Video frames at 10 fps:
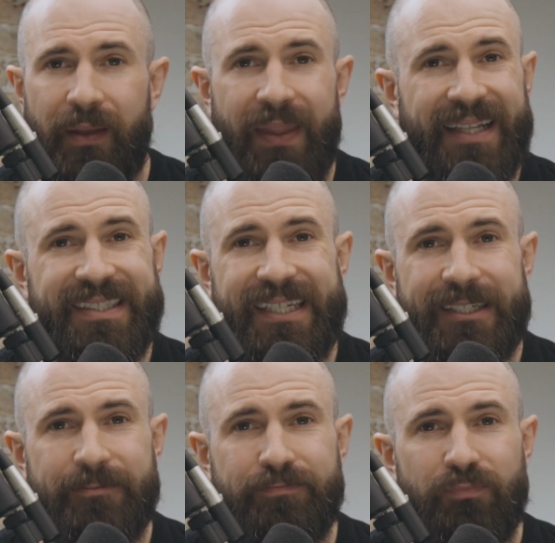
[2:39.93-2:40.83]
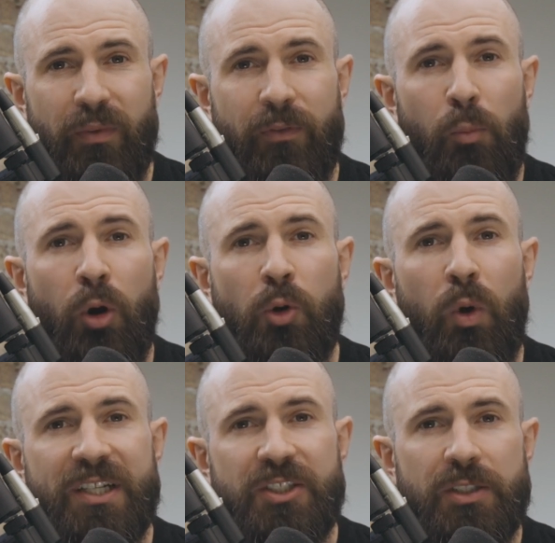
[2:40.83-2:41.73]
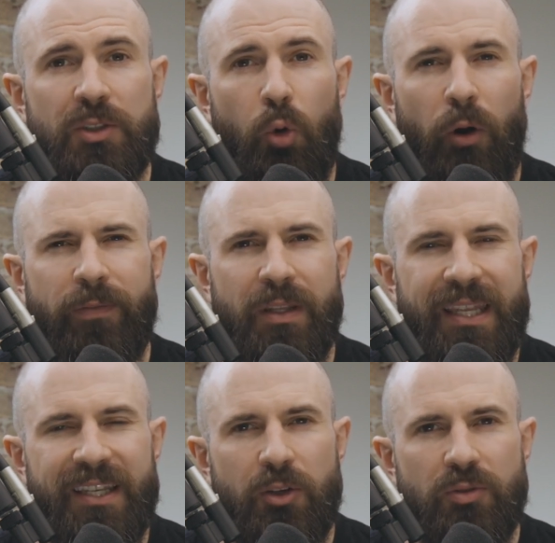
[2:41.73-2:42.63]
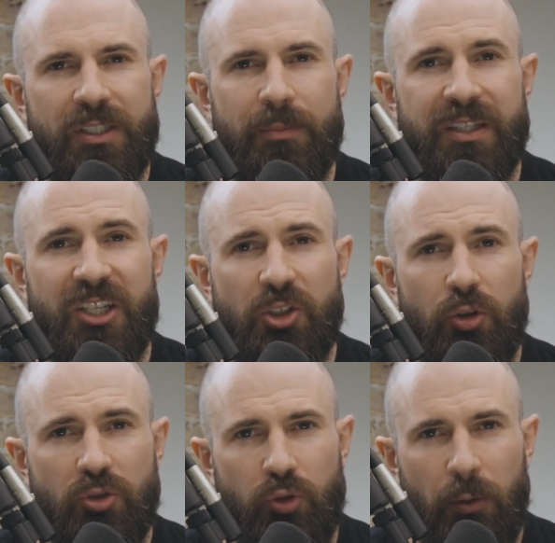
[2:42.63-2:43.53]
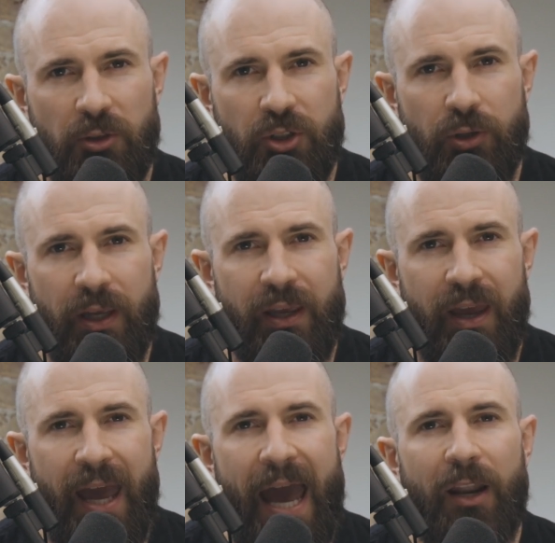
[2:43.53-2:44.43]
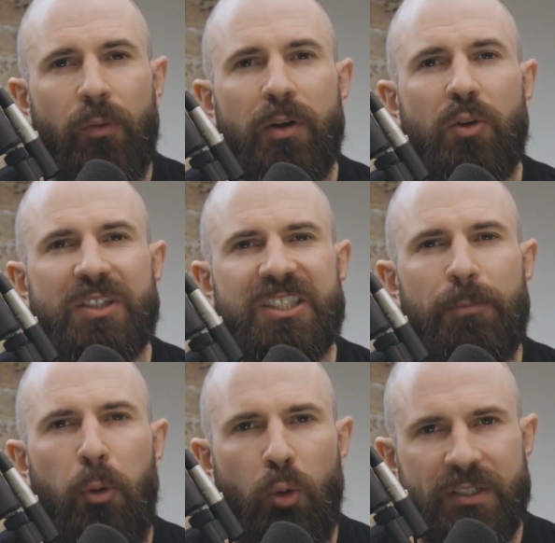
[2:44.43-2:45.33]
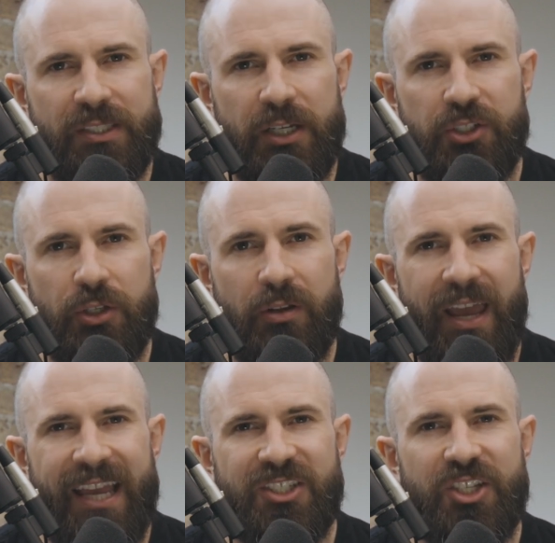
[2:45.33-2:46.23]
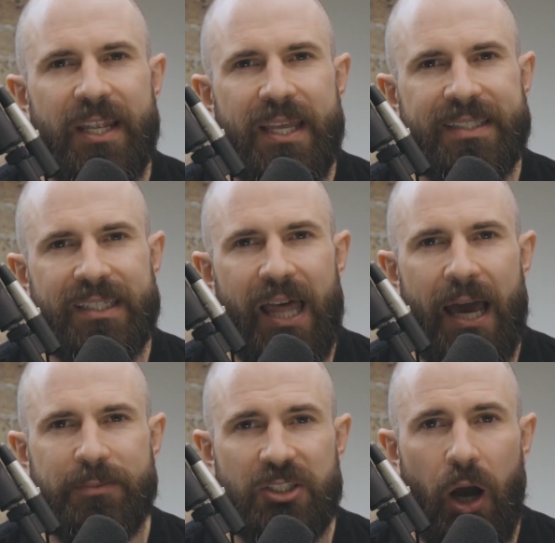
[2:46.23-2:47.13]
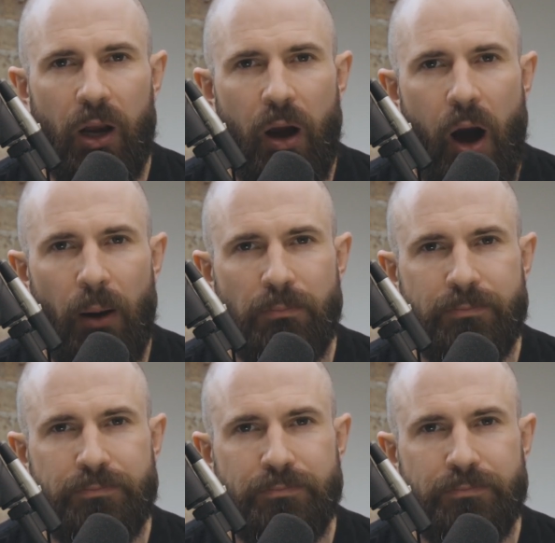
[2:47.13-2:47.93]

That's it. For more questions, or if you need to do some additional troubleshooting, head over to our support section at jdslabs.com.